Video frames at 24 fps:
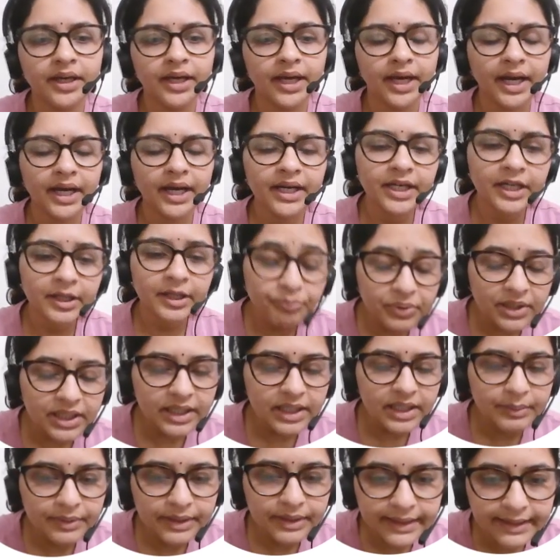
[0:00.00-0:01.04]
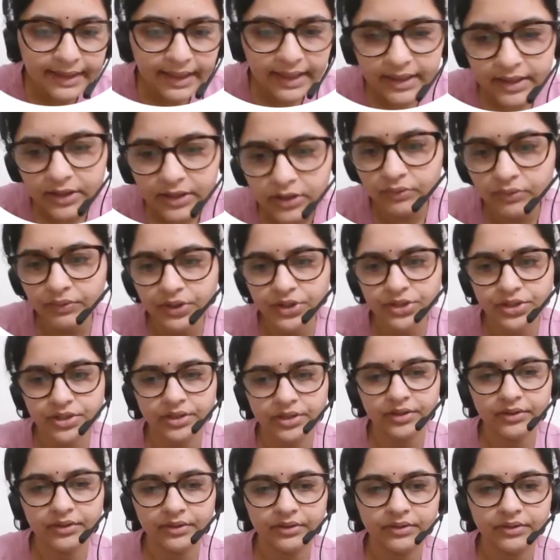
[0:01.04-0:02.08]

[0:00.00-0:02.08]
and replicability and innovation.